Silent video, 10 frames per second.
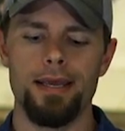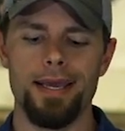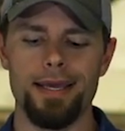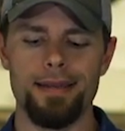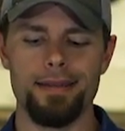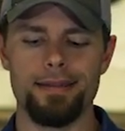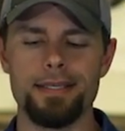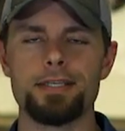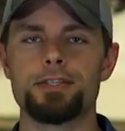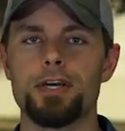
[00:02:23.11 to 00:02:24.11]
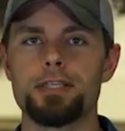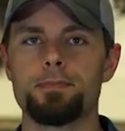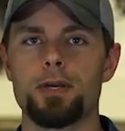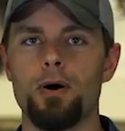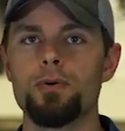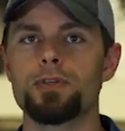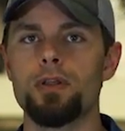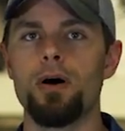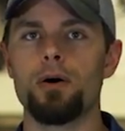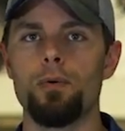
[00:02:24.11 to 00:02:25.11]
And this adjustment goes a
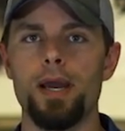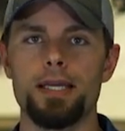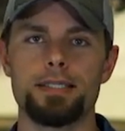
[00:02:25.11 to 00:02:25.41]
long way.